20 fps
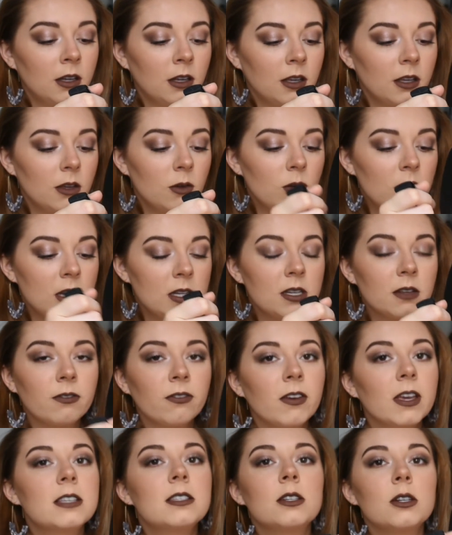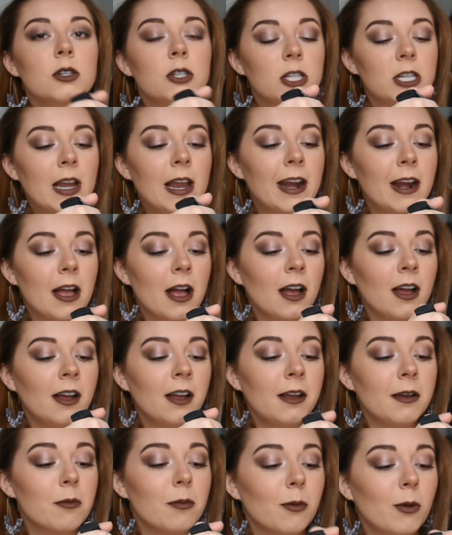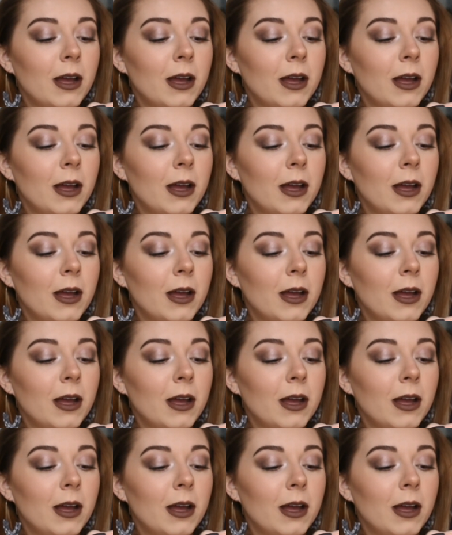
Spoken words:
You need to fix your shit up.